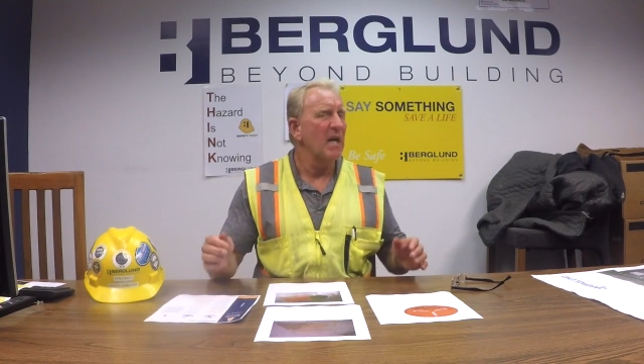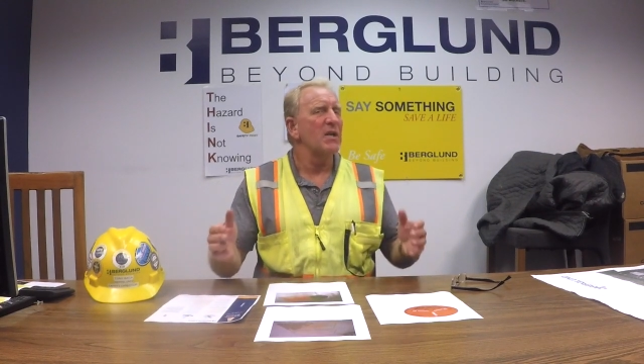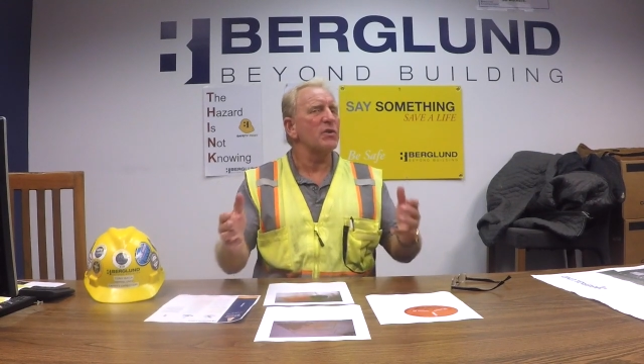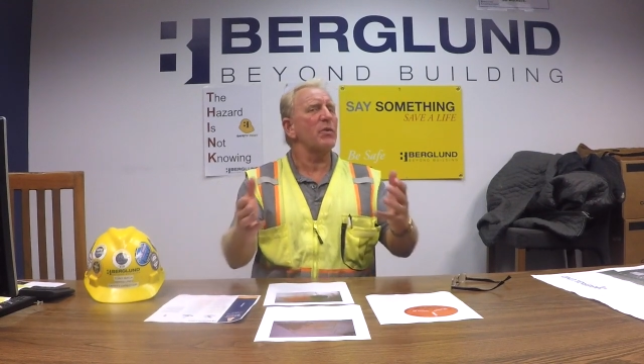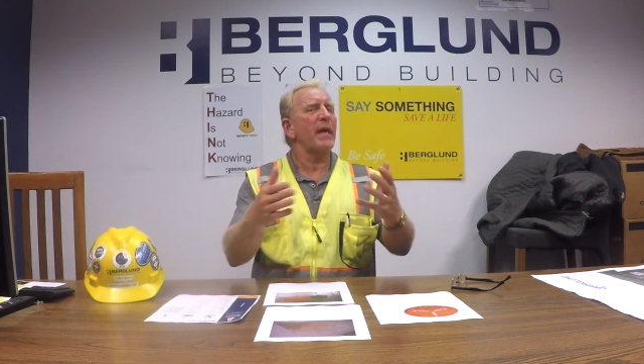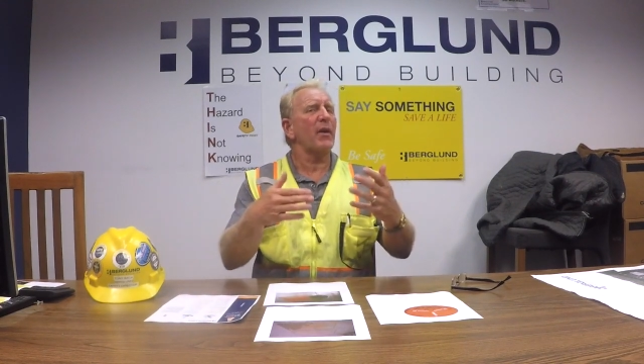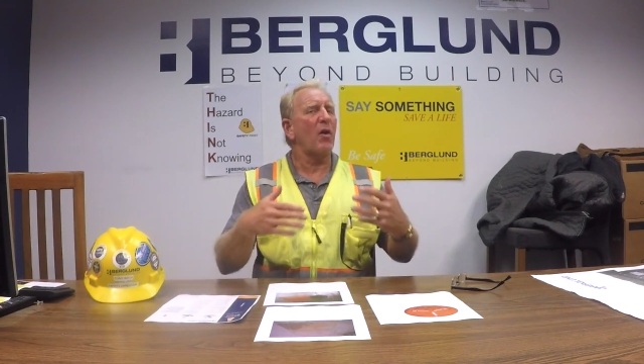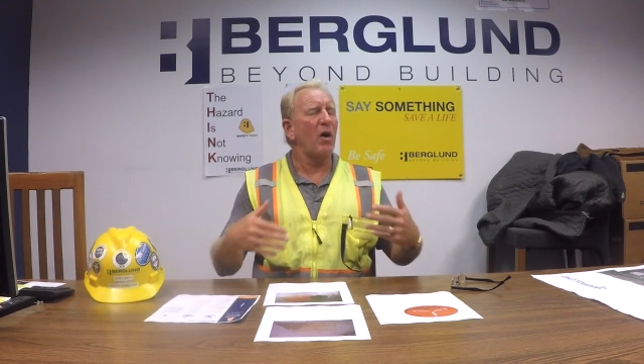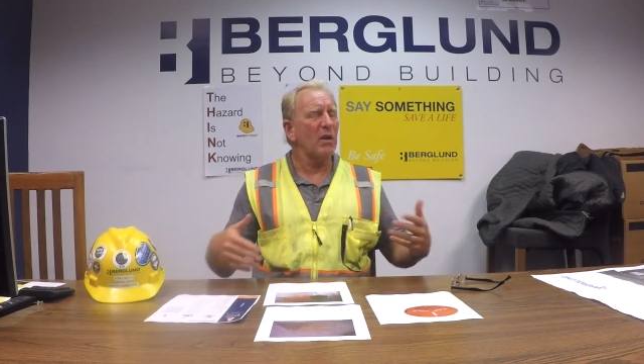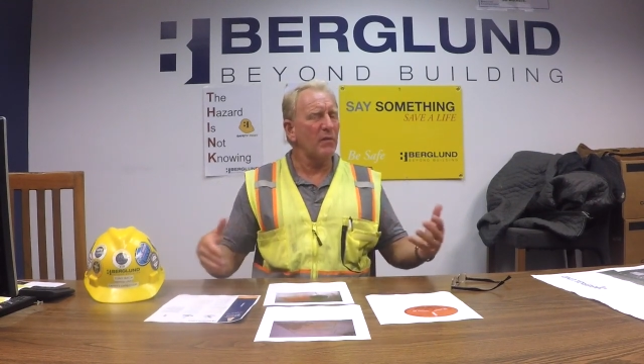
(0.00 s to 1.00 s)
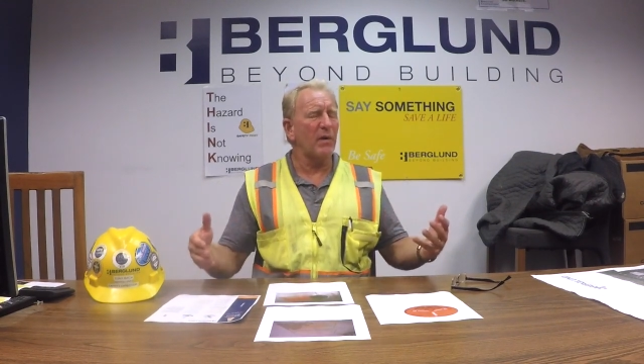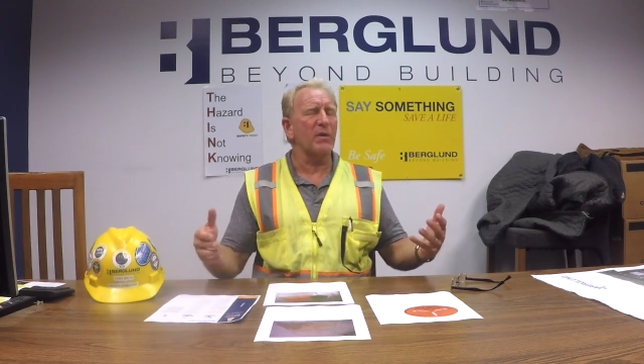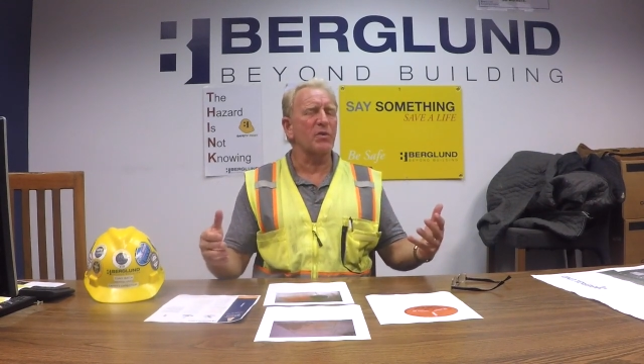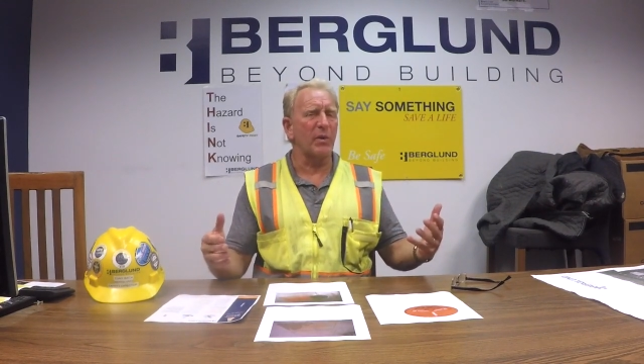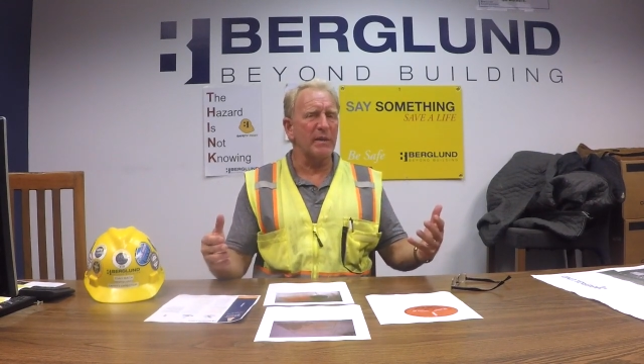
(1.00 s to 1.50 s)
so that all of our
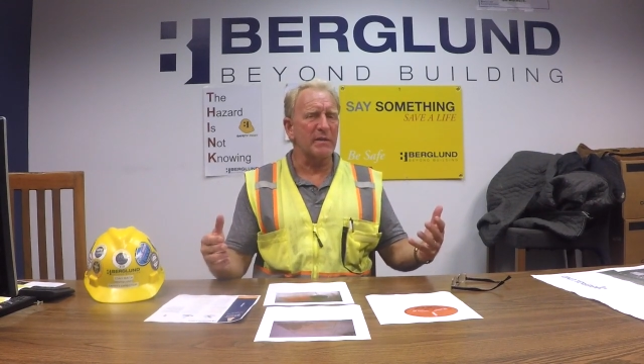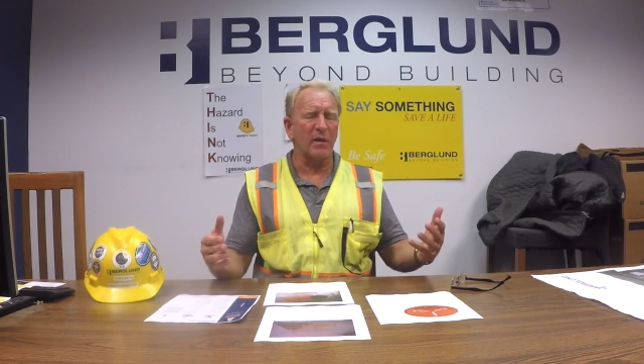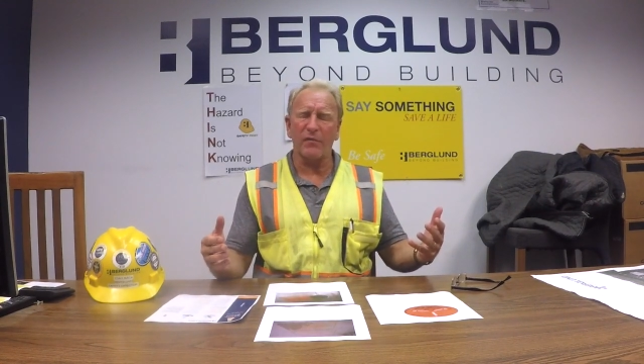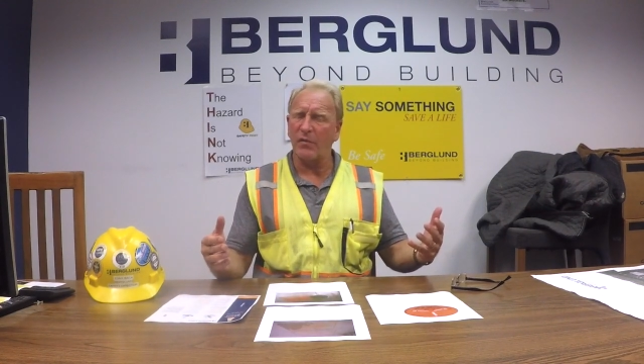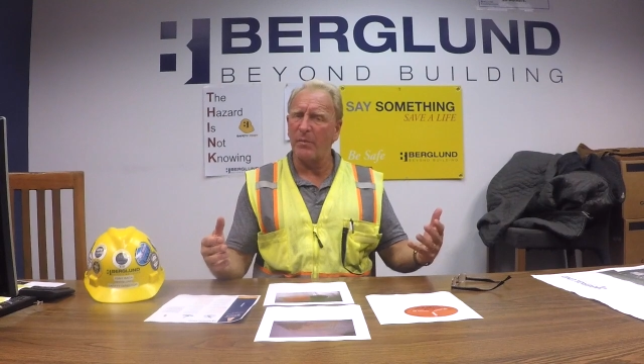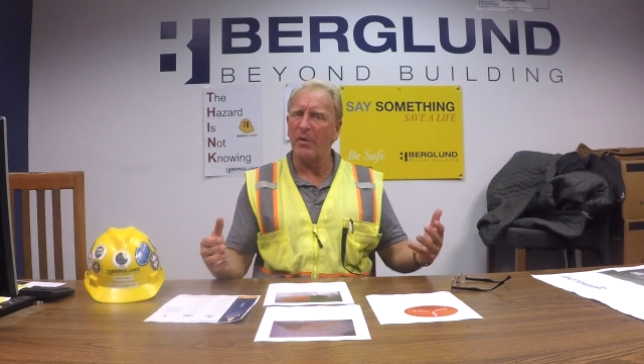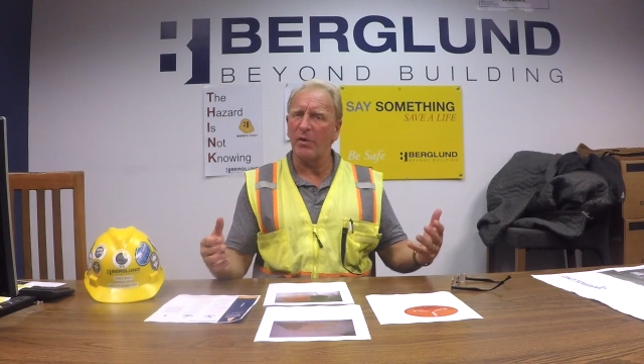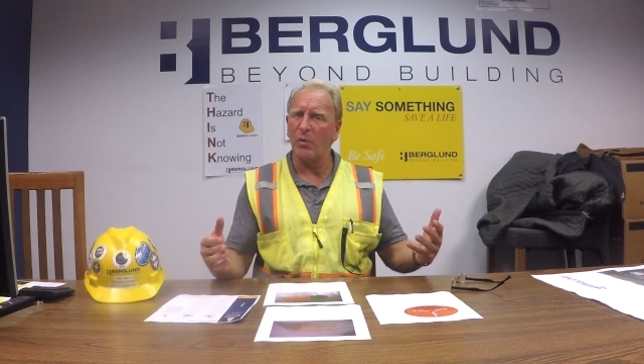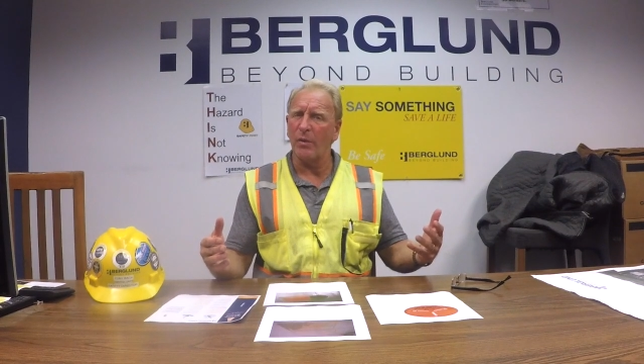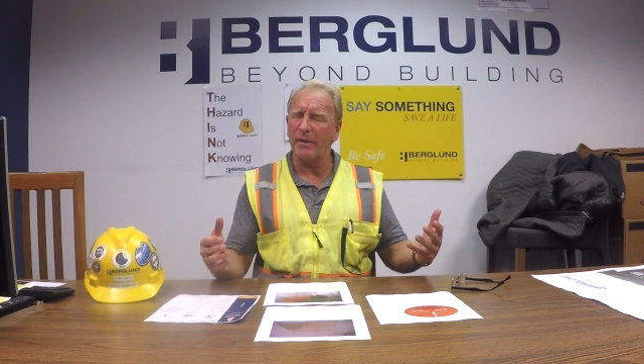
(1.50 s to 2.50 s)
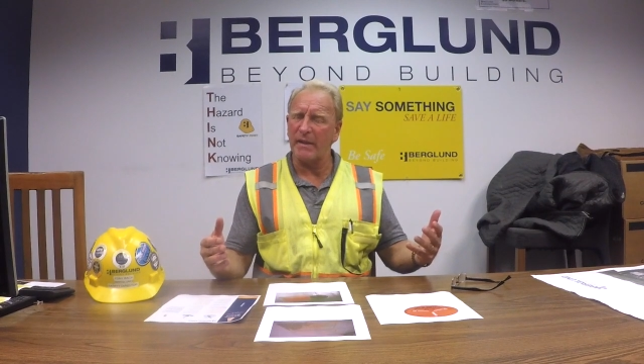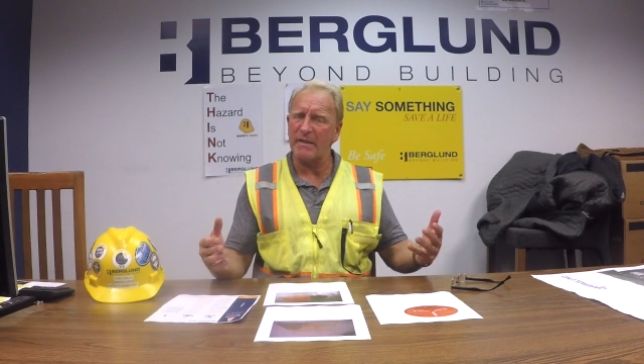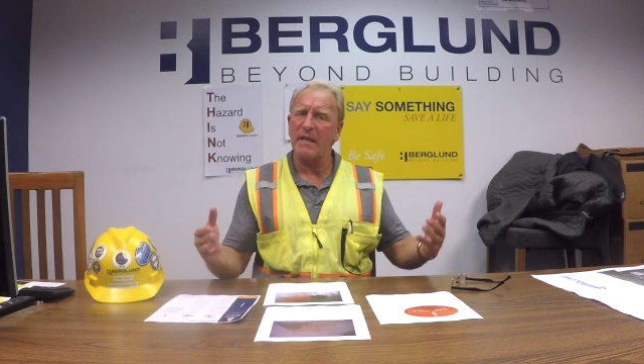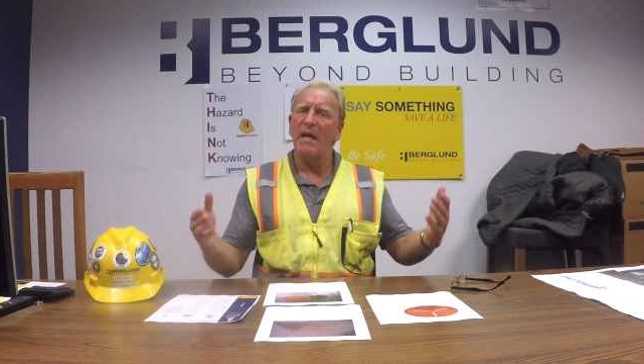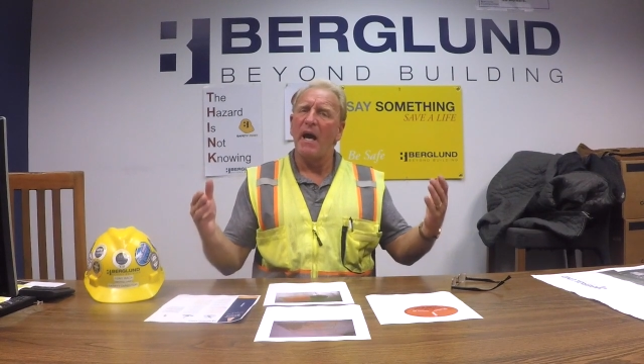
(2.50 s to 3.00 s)
trades are familiar with this